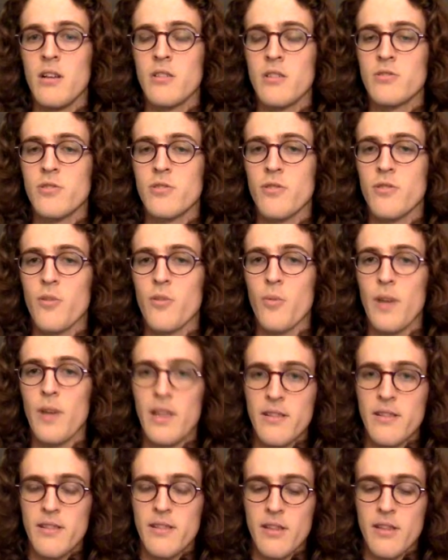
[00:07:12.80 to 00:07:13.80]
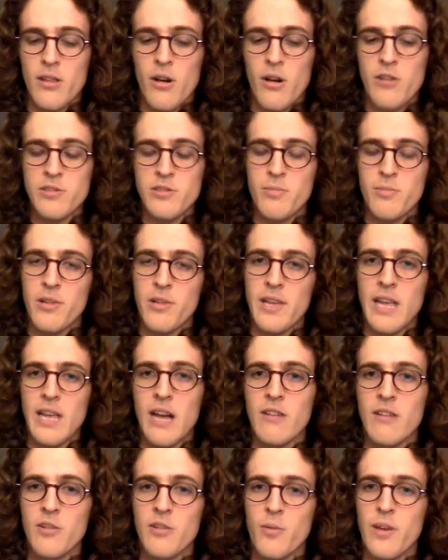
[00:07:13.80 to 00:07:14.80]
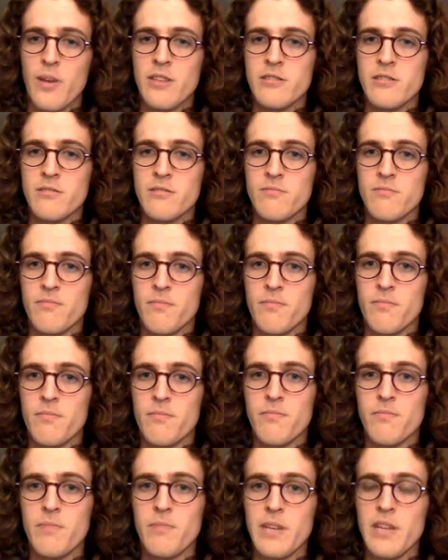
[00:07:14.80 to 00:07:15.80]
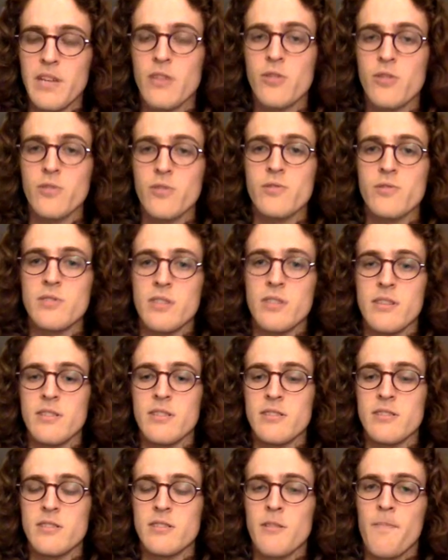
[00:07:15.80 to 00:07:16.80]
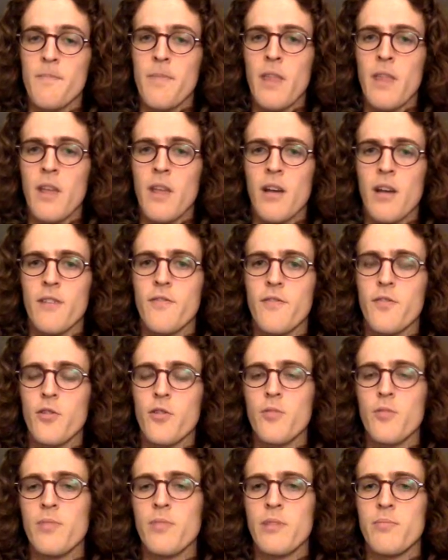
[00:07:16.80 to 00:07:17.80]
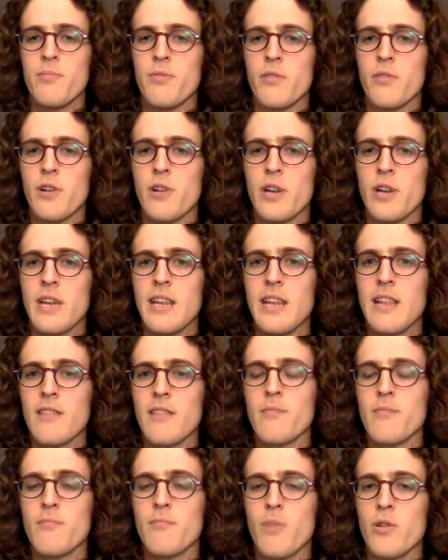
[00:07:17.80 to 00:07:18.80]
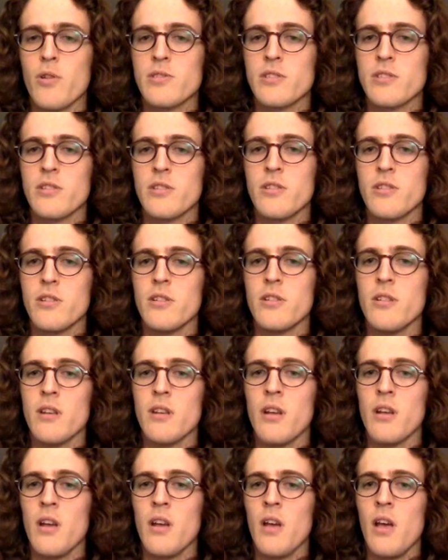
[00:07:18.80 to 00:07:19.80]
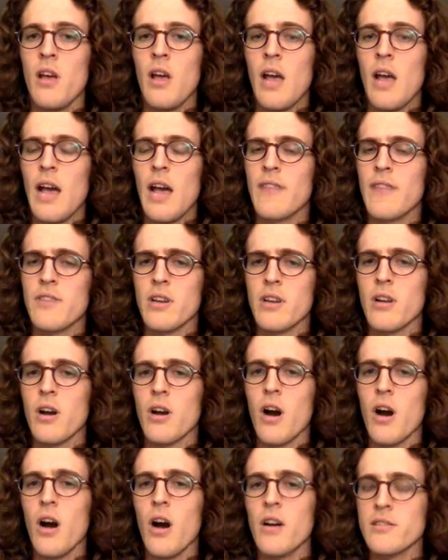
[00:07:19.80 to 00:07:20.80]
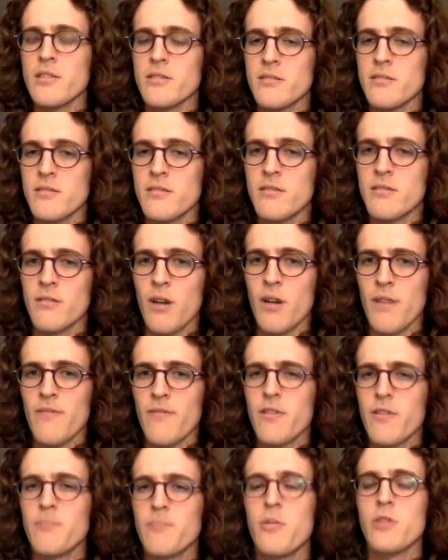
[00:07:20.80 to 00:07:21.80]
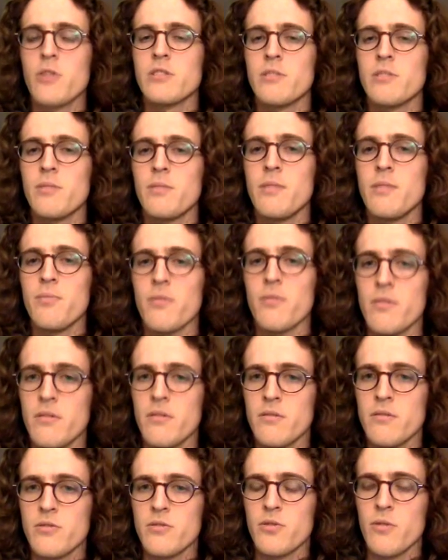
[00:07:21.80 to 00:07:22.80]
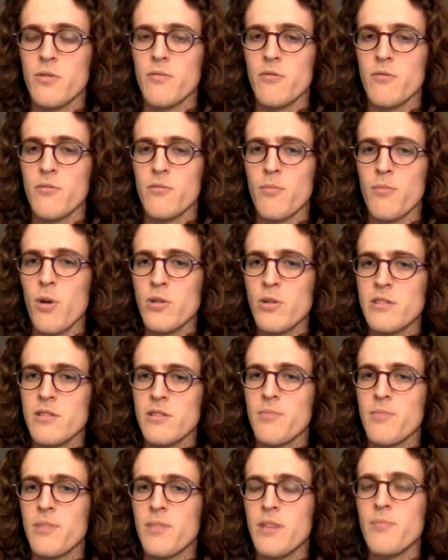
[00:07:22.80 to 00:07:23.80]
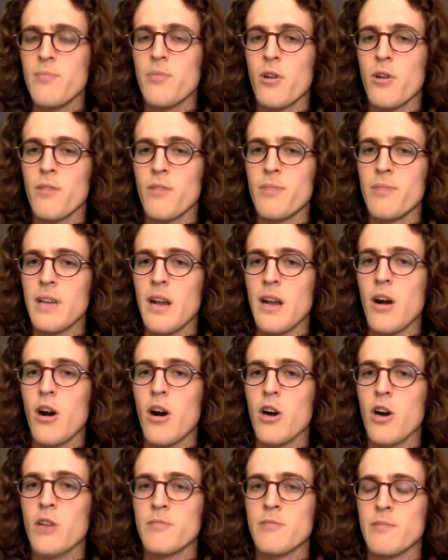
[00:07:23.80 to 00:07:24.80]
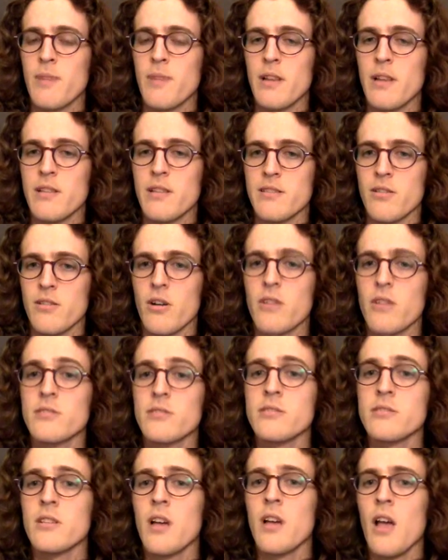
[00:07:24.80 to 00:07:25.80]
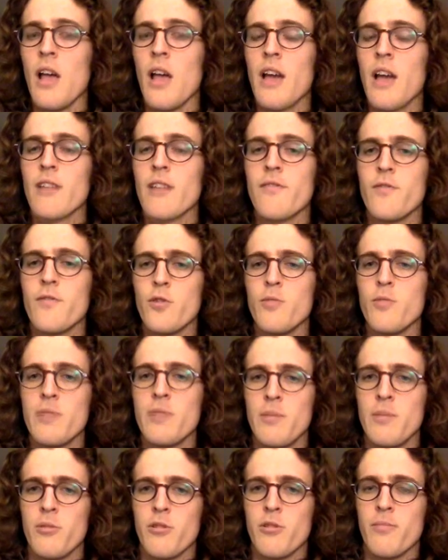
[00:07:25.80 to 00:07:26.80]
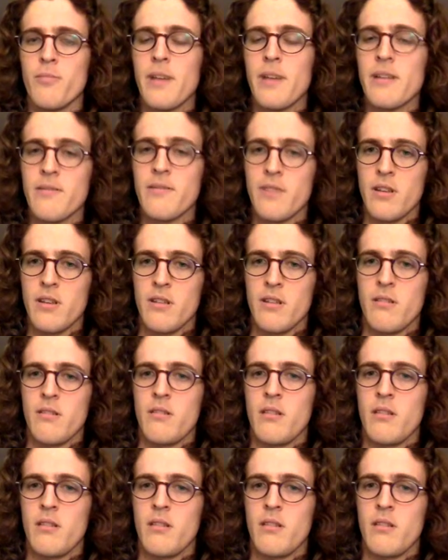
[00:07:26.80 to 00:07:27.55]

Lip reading: So the way the laws are playing out and the way it's being used is a few people are getting the most good at the cost of the most people. So most of the people are being harmed by these laws, and a few people are benefiting.